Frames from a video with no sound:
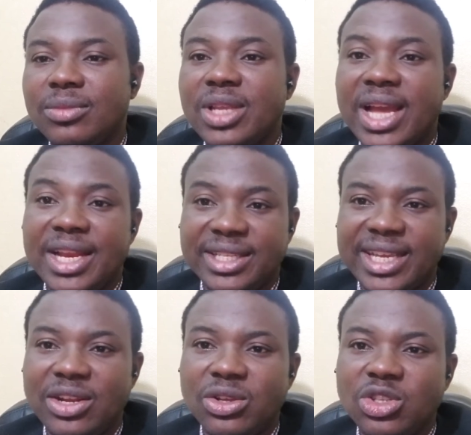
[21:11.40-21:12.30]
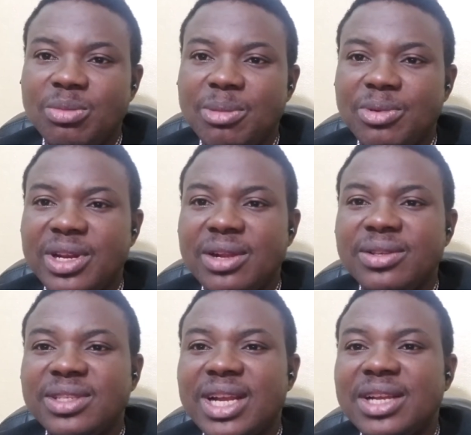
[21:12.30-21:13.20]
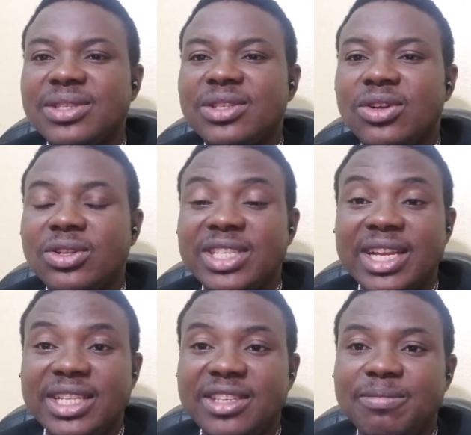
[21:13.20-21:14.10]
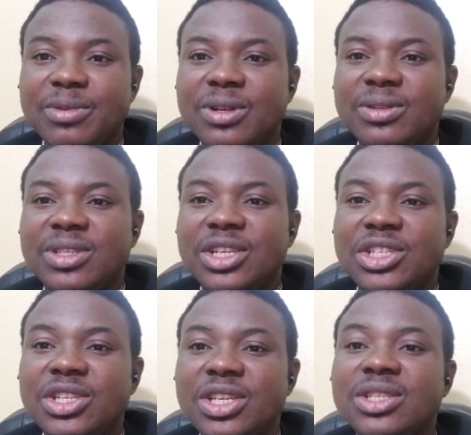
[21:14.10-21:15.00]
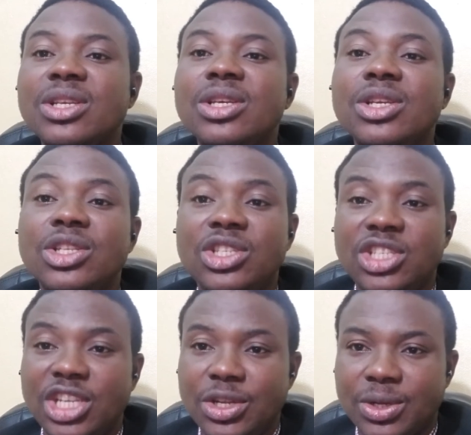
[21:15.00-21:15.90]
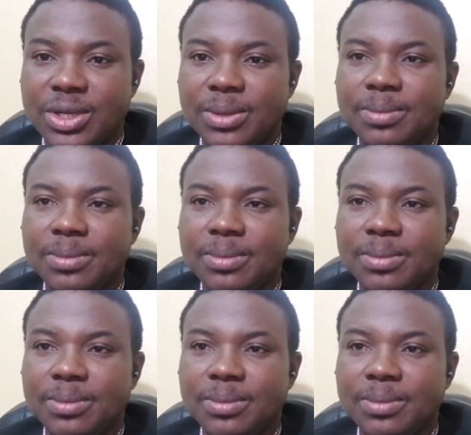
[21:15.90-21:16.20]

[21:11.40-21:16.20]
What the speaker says: And it can also be pronounced as, alternative pronunciation is Chinook.